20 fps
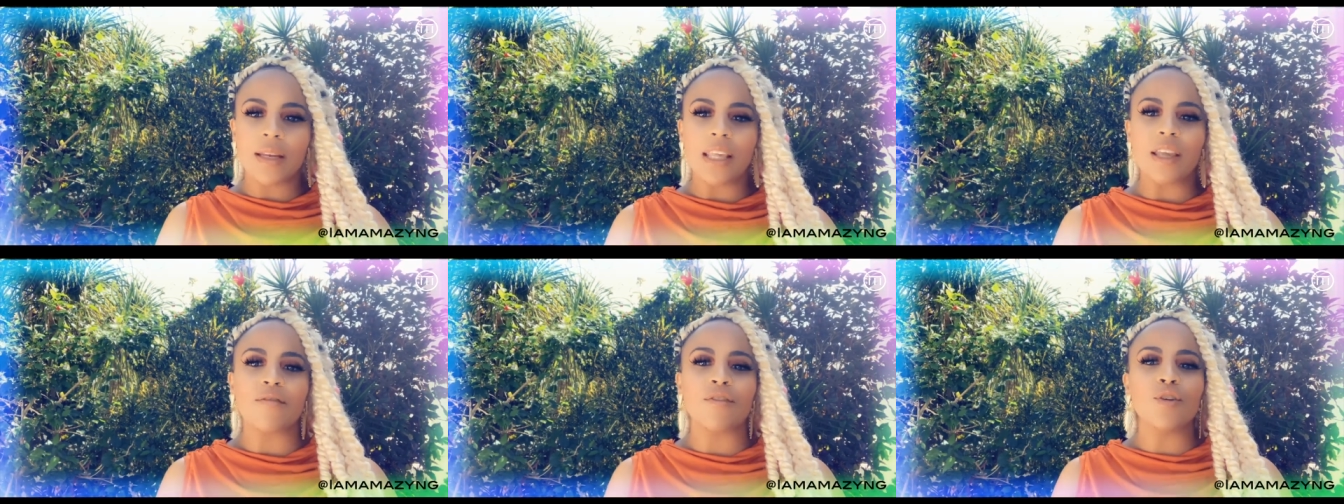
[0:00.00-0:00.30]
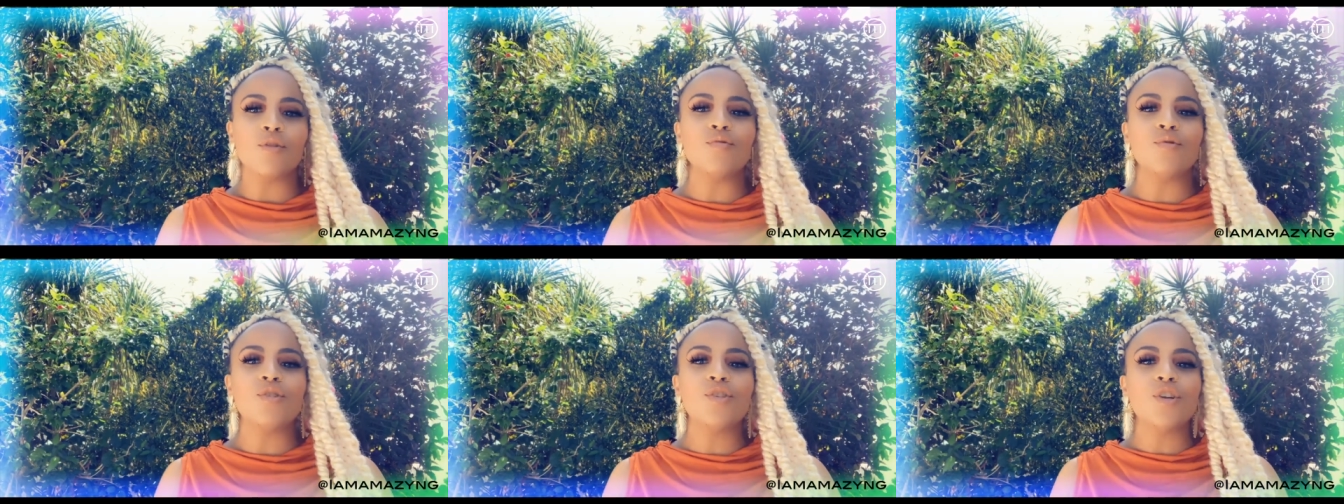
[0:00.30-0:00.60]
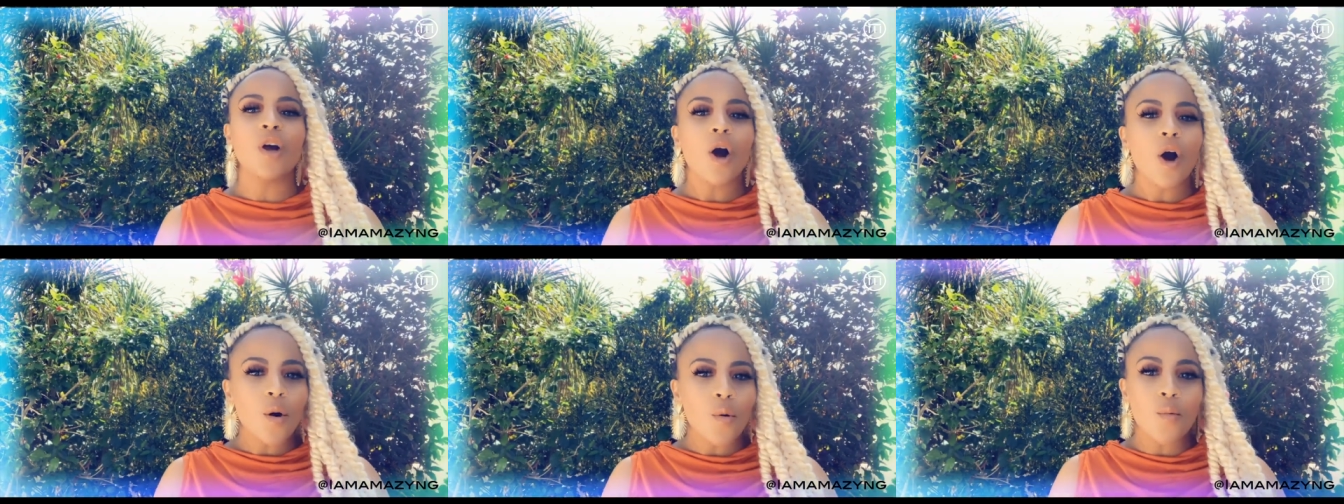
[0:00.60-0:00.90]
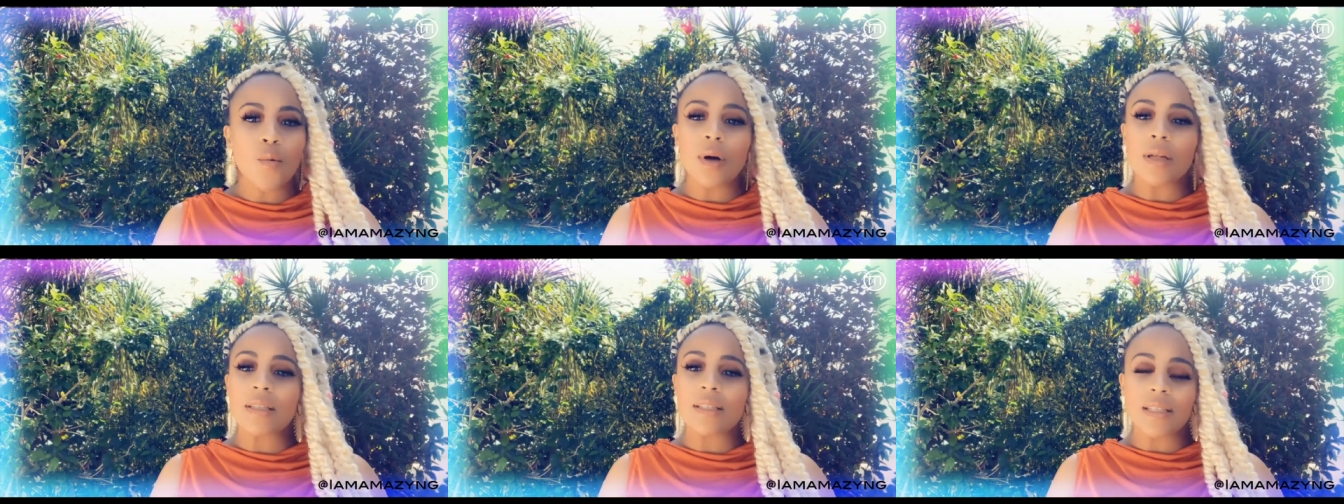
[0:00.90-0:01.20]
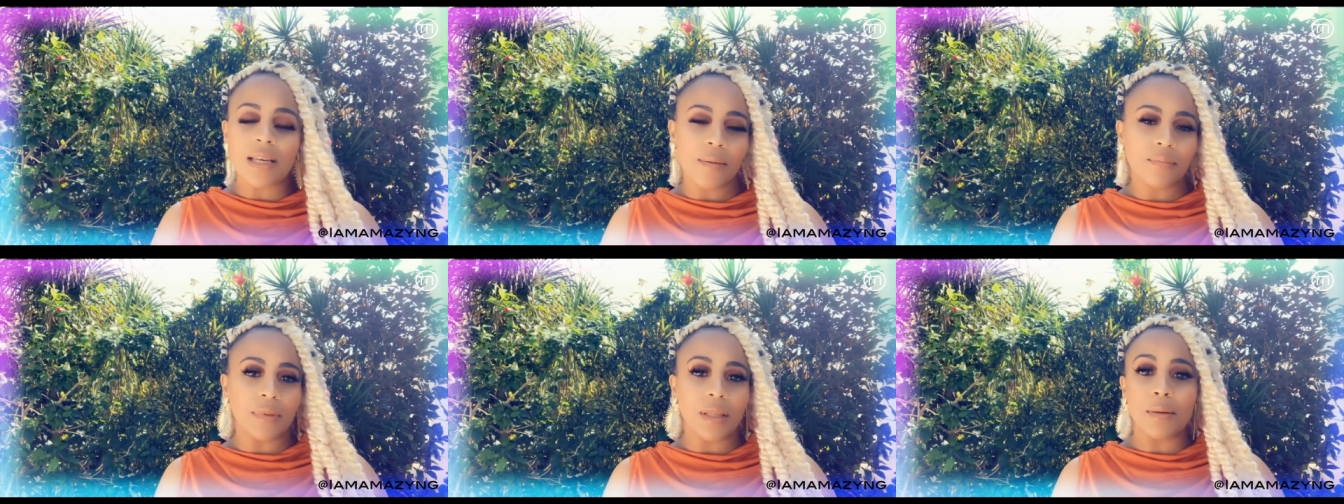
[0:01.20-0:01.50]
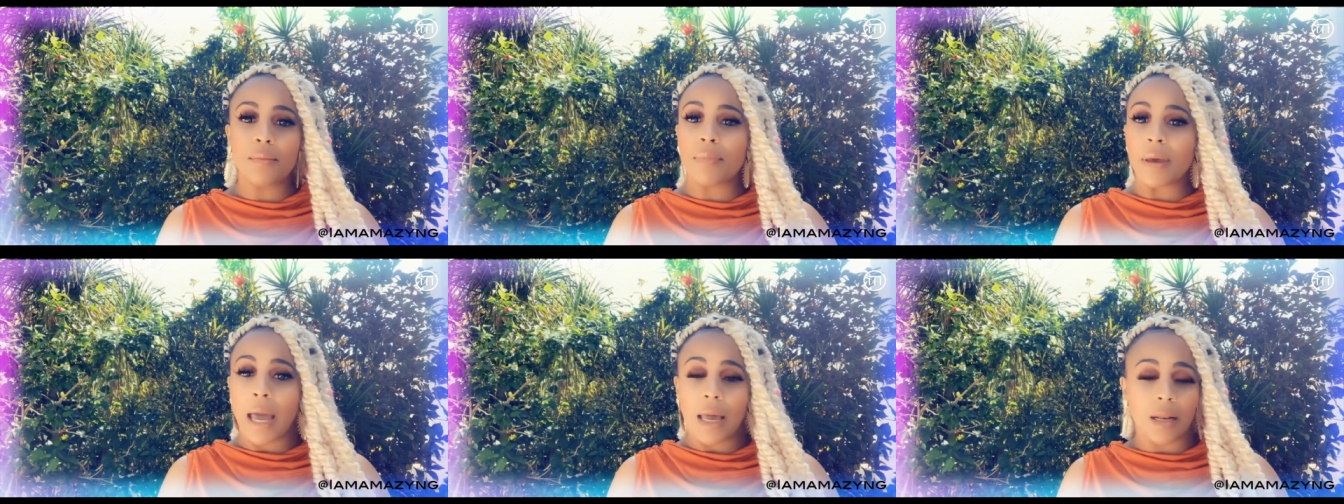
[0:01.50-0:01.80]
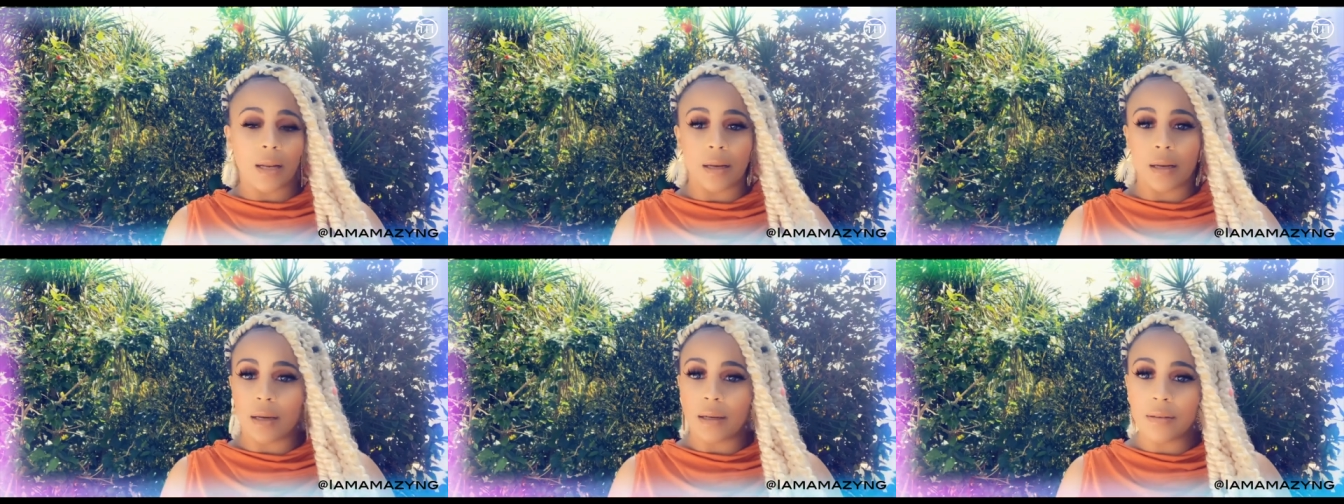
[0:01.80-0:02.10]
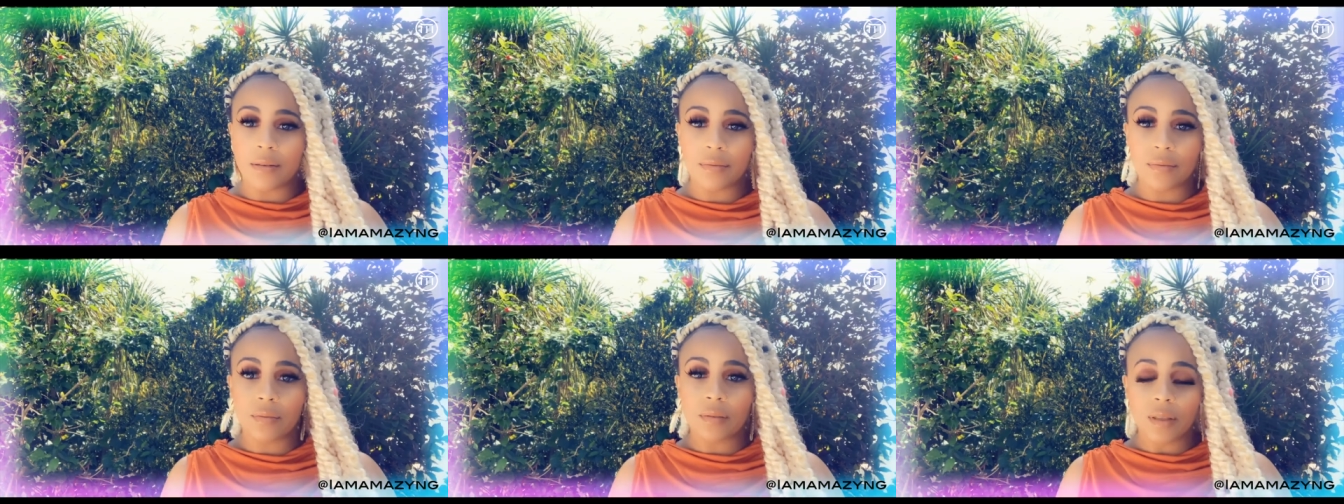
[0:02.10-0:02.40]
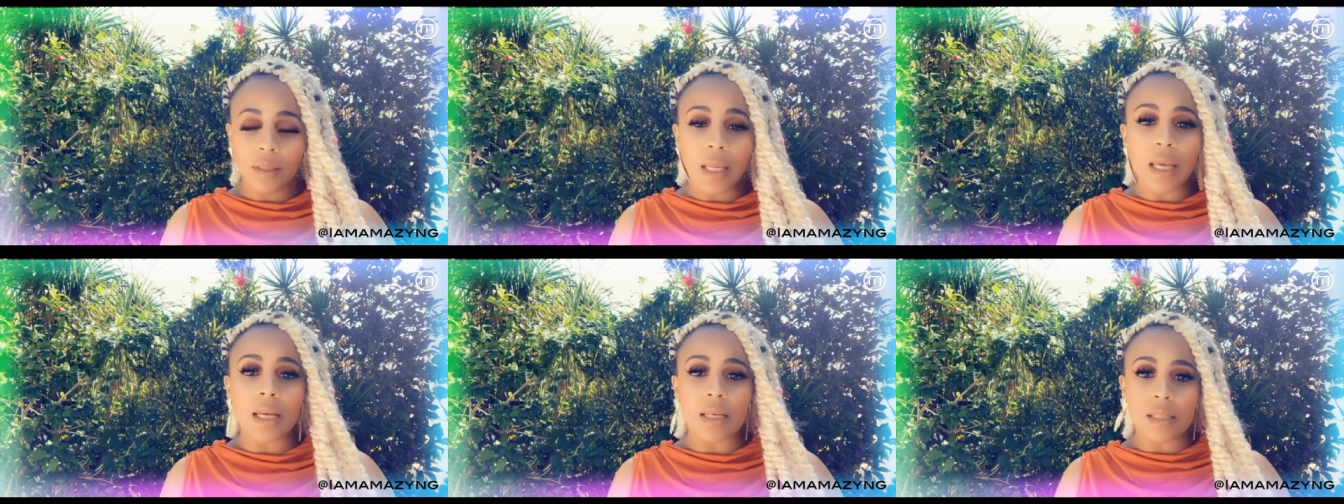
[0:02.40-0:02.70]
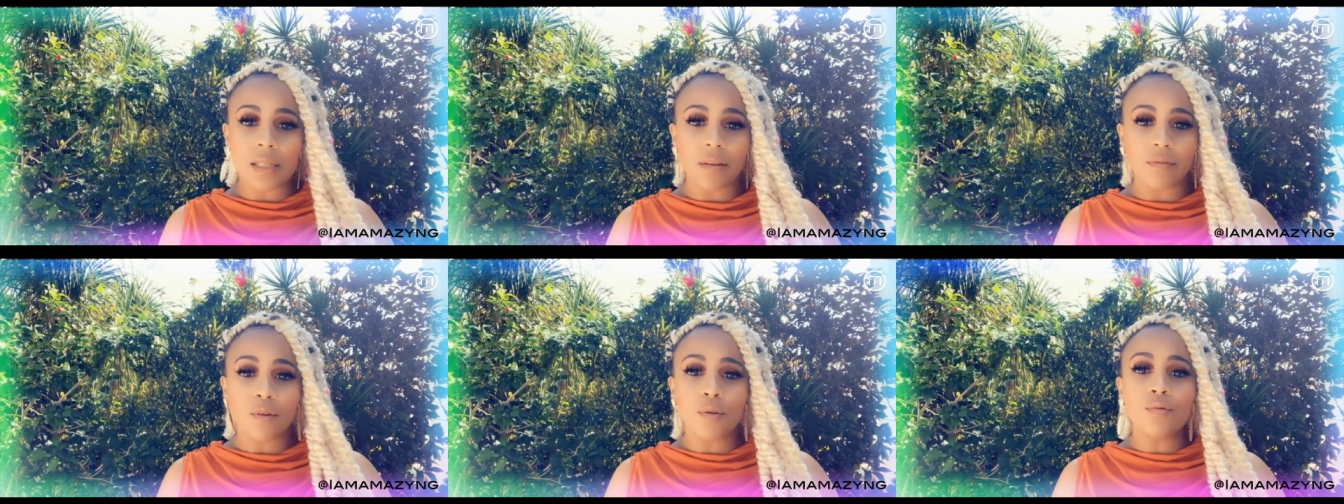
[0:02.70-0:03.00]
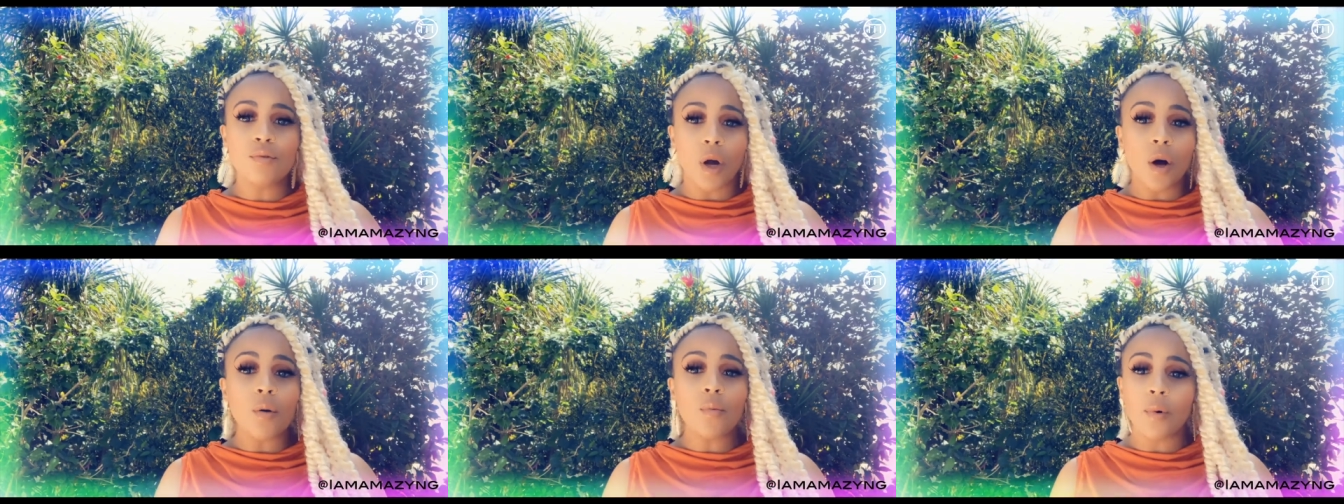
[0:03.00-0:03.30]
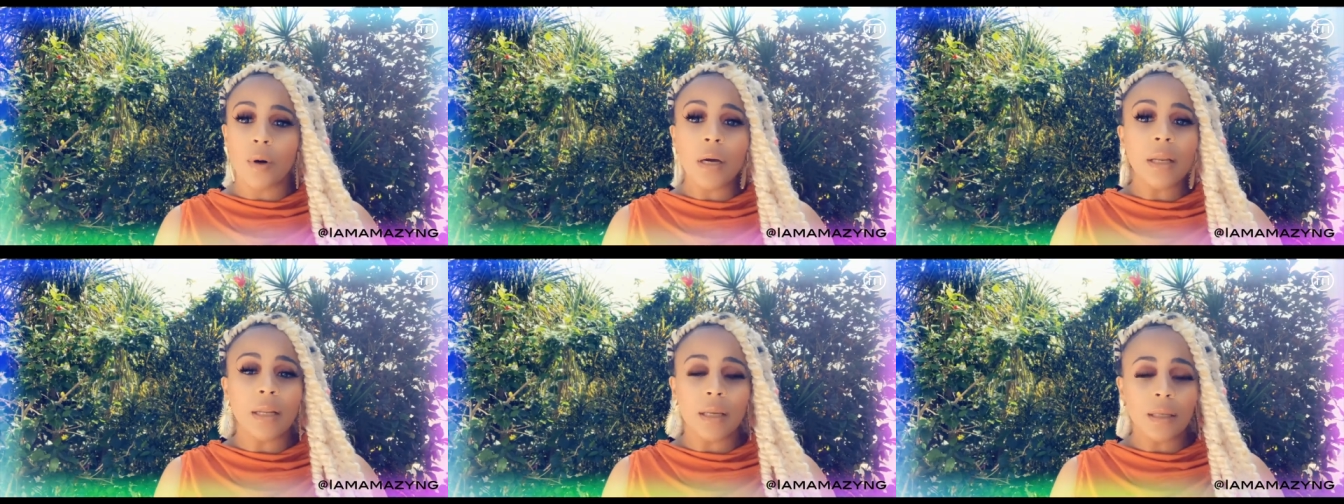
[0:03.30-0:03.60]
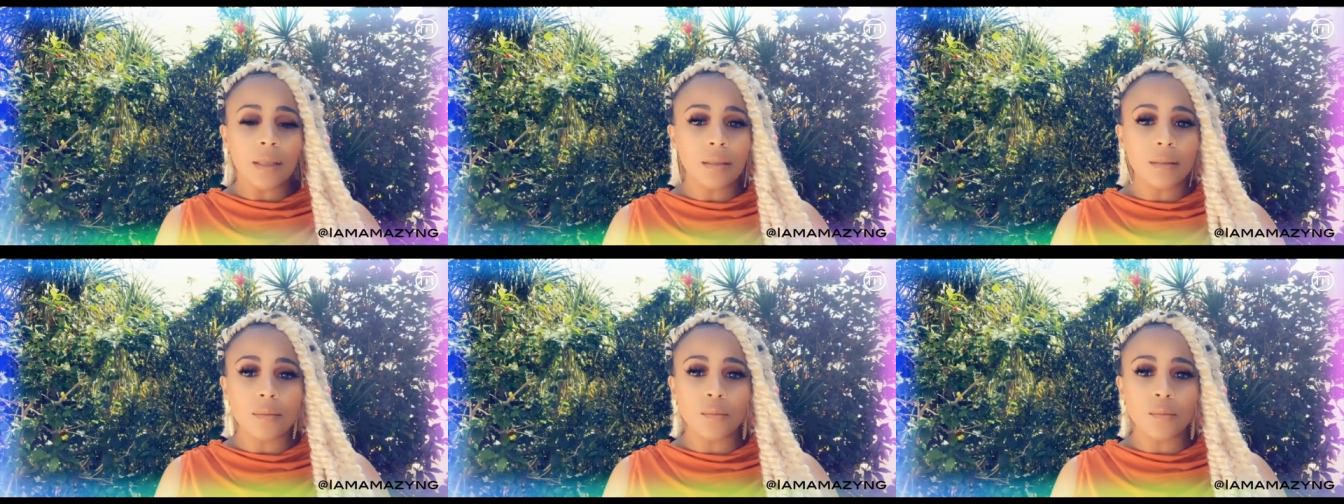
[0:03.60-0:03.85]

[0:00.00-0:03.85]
If you don't want something bad enough, yes, if you don't want it,